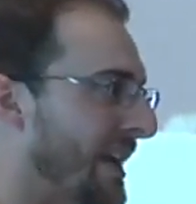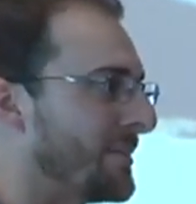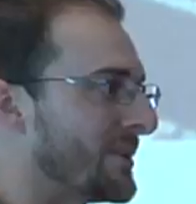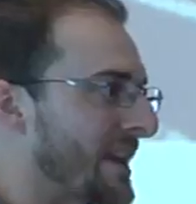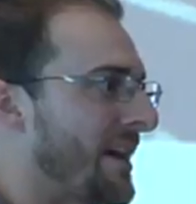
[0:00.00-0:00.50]

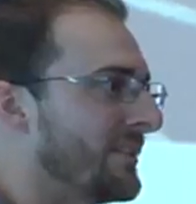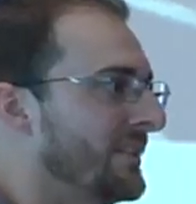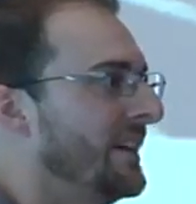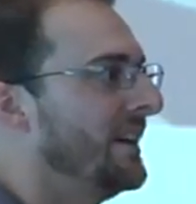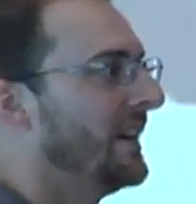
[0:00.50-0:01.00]
laborers out,
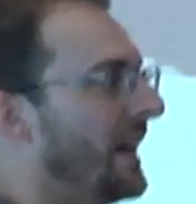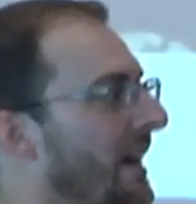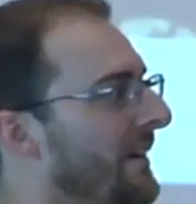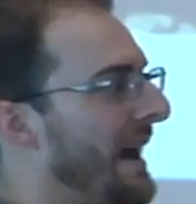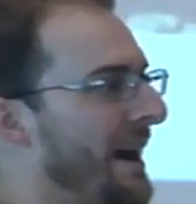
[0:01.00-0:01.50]

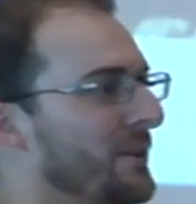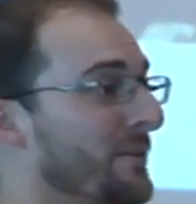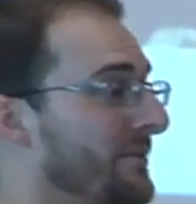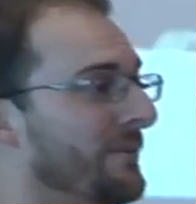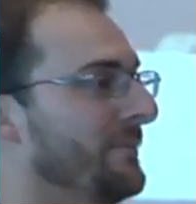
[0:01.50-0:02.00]
uh, out
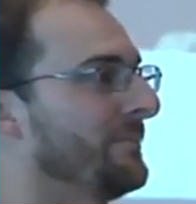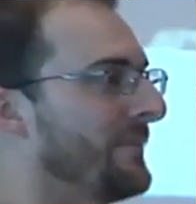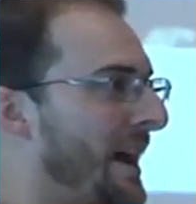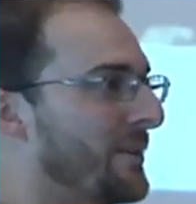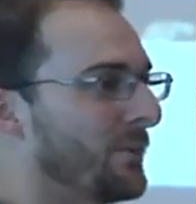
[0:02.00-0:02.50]
of
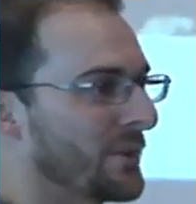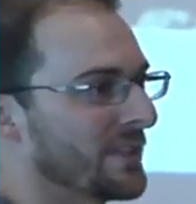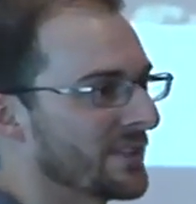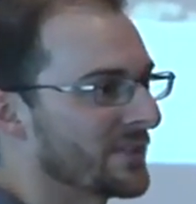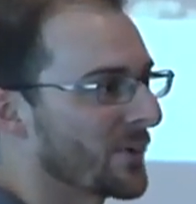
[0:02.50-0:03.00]
out of what
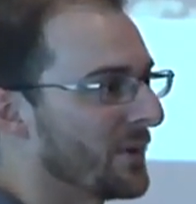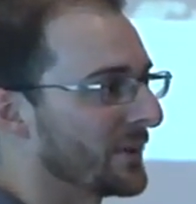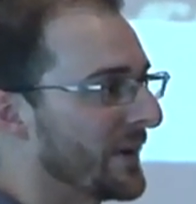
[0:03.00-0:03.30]
this is rolling